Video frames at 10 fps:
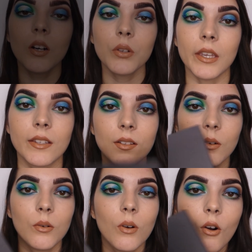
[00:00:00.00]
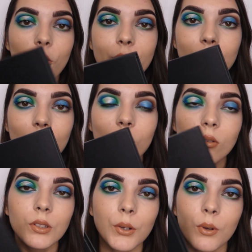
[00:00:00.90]
Okay, so
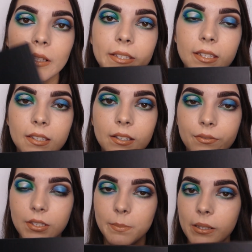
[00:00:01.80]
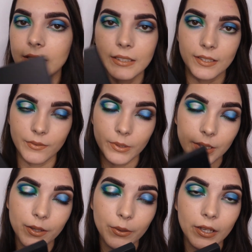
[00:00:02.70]
overall the quality of this palette is
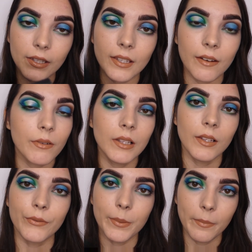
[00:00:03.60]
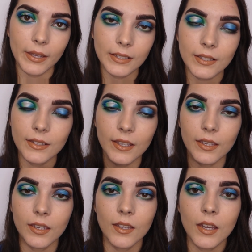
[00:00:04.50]
really great. I really love the mattes.
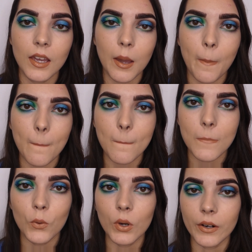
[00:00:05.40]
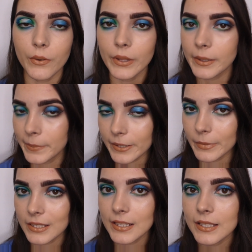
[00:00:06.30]
They were really
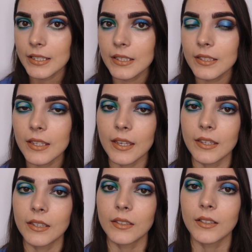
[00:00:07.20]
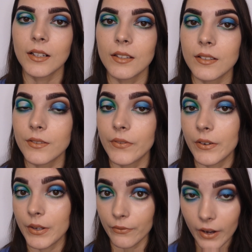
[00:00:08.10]
pigmented and the colors
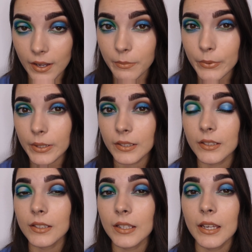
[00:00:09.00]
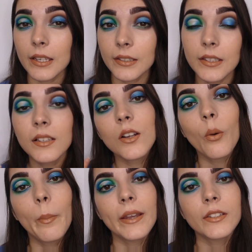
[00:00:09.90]
very vibrant. They didn't
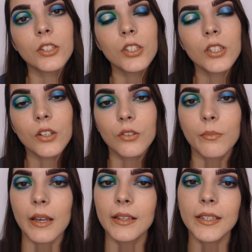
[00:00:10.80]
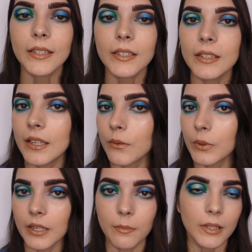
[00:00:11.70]
go patchy on my lid, and
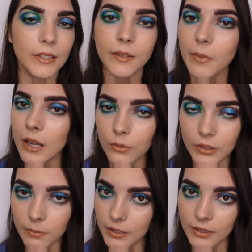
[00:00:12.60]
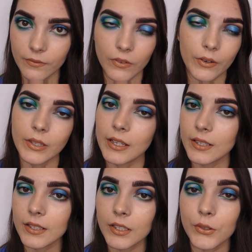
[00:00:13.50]
when I blend them out, they blend very
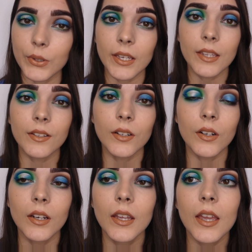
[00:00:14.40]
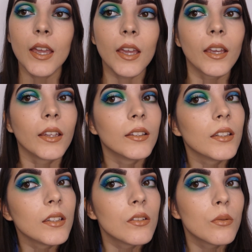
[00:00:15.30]
nicely together and
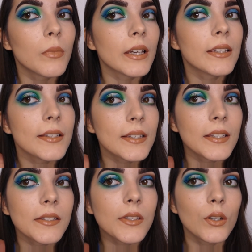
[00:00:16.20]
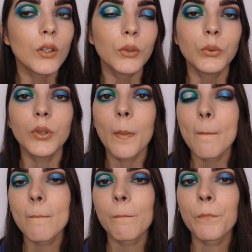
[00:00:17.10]
into my skin tone.
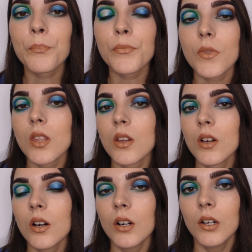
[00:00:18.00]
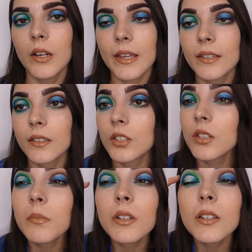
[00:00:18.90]
And the
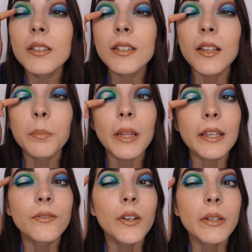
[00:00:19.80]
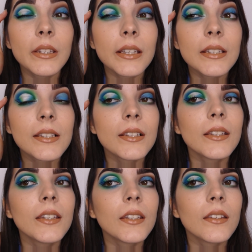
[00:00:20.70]
shimmers applied very
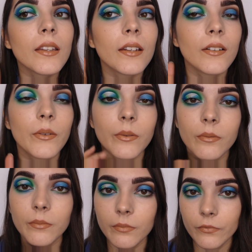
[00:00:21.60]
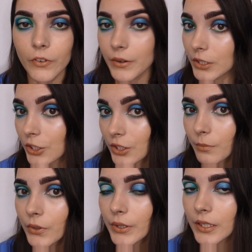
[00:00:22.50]
nicely. They're very
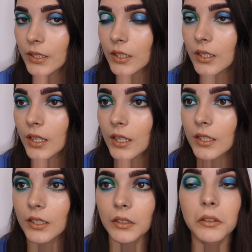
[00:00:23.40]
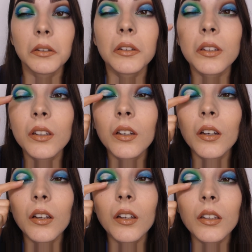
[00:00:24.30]
shimmery and
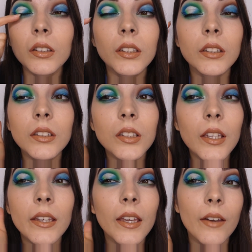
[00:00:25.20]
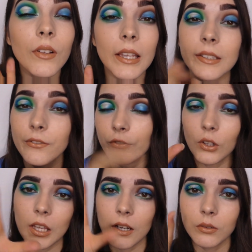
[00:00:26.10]
didn't have a lot of
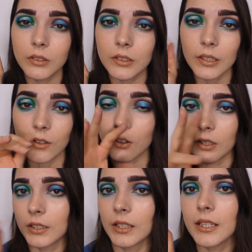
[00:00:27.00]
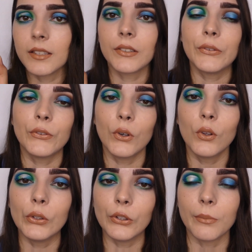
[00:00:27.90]
fallout or glitter
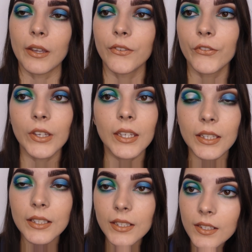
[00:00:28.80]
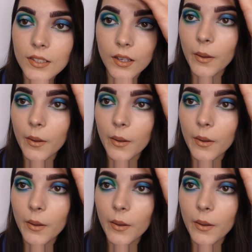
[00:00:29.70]
fall on my face.